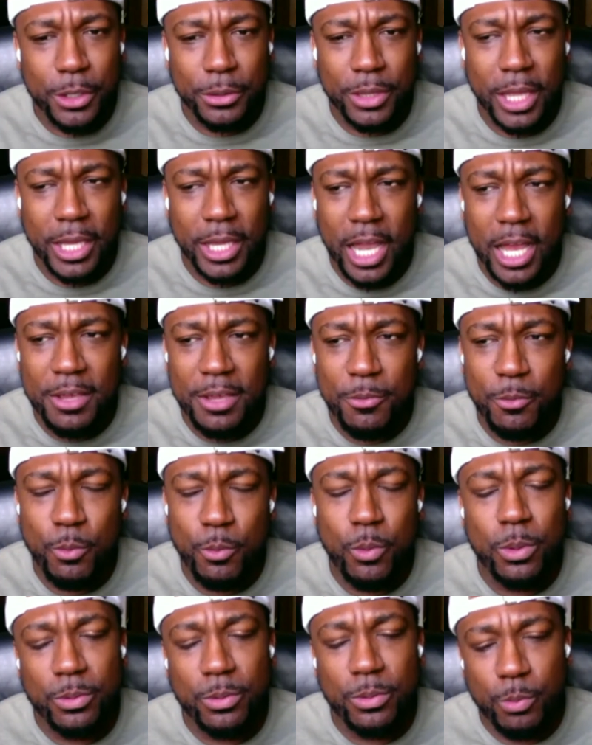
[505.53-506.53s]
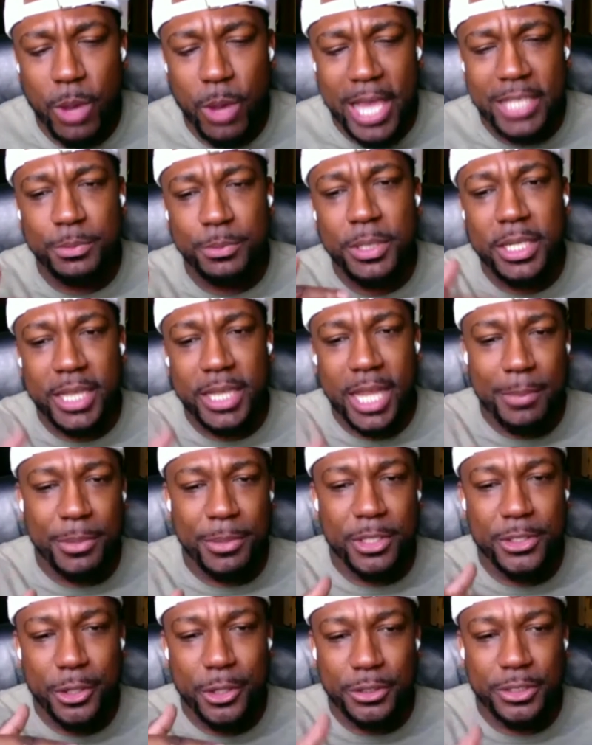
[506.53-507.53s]
Like, as we climbed the
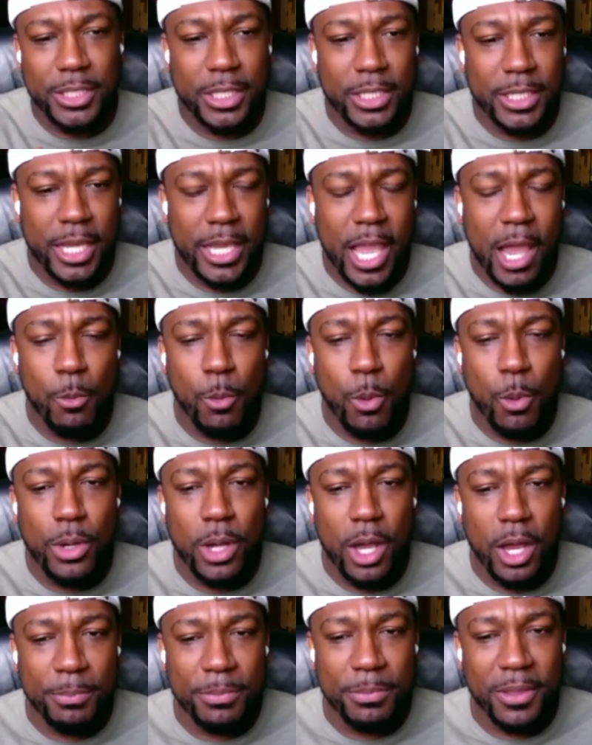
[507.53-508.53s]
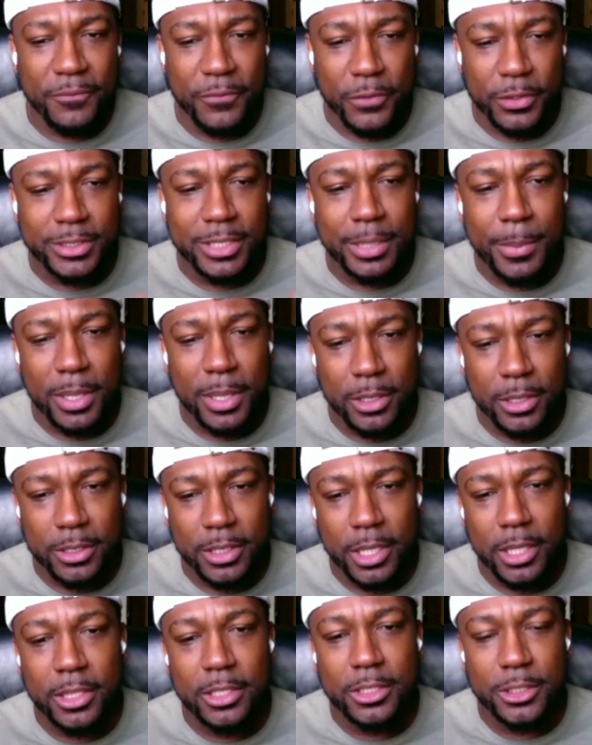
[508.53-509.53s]
charts that day, I woke up, and the first time I looked
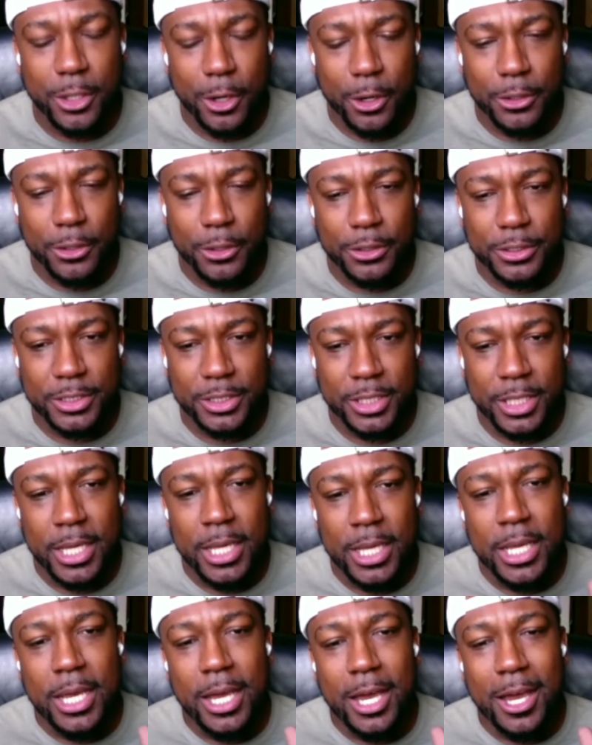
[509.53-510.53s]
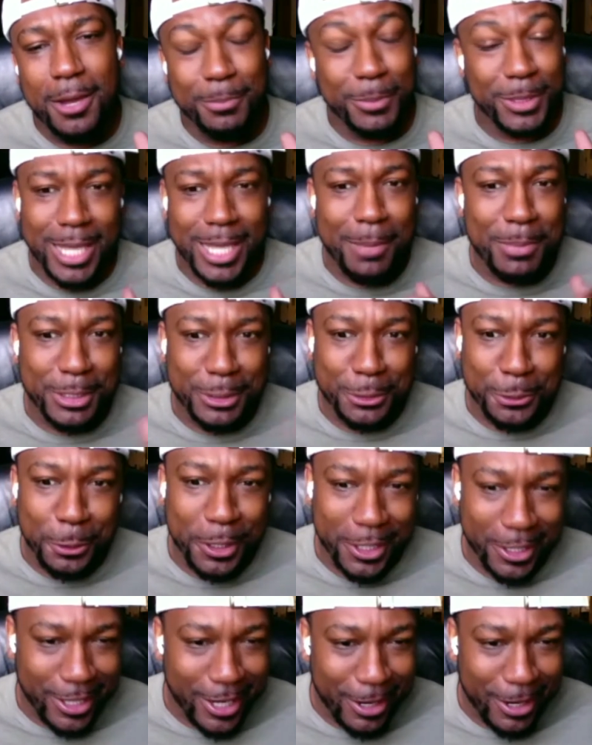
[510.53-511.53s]
at the charts, because I've been
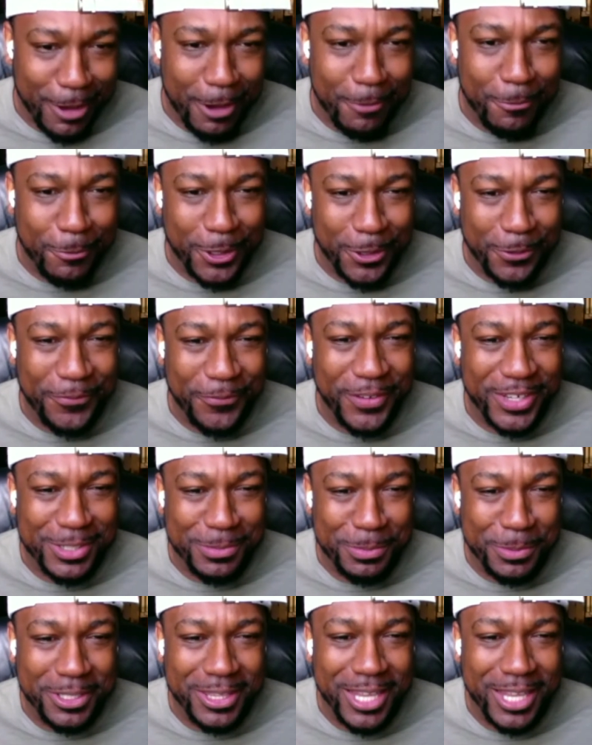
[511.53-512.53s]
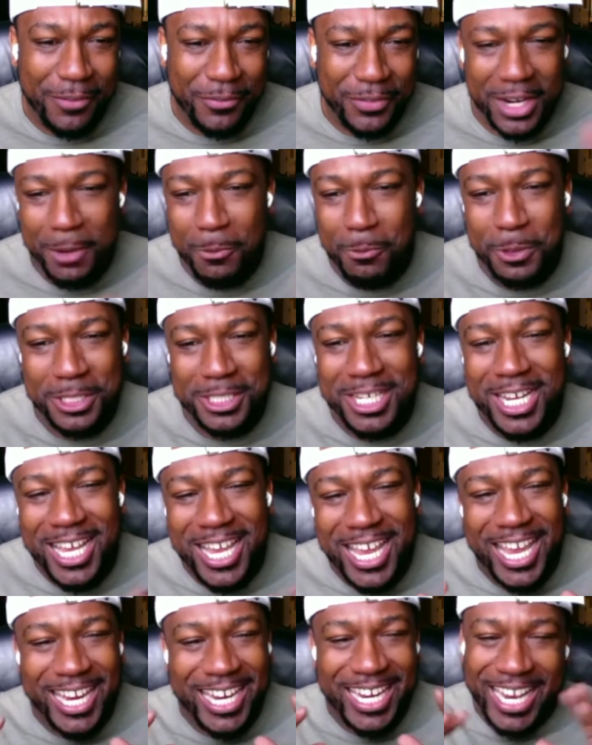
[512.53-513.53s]
drinking, I went on Facebook Live and I went
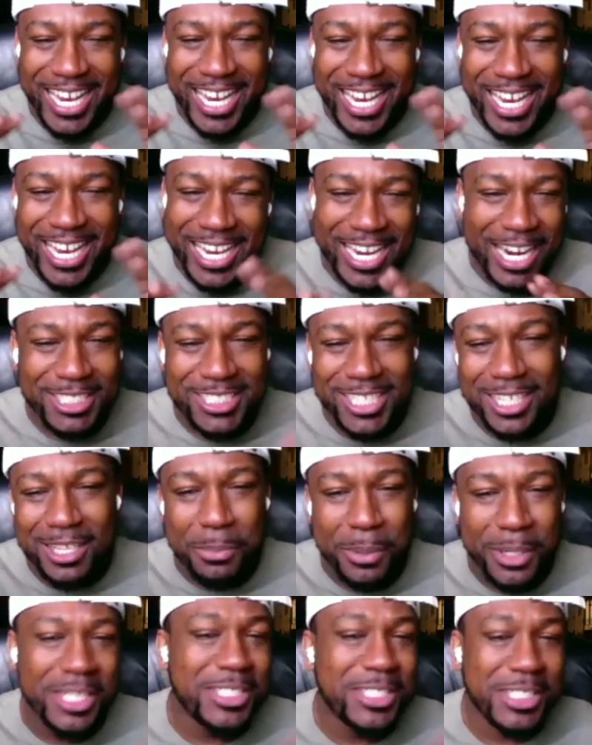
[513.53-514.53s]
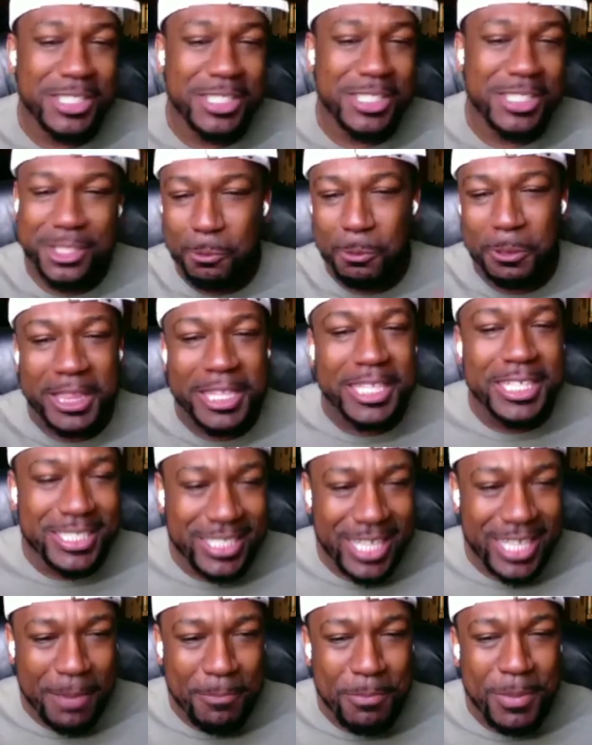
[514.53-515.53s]
and I celebrated just the release at
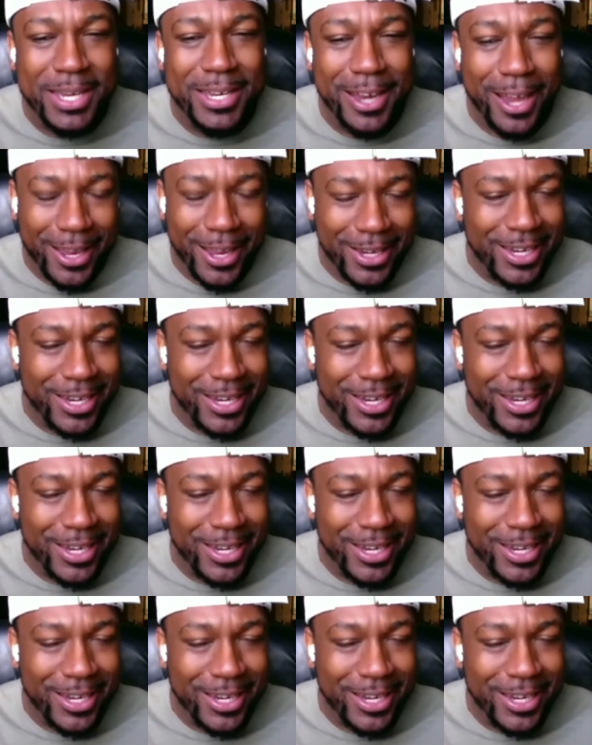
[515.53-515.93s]
midnight.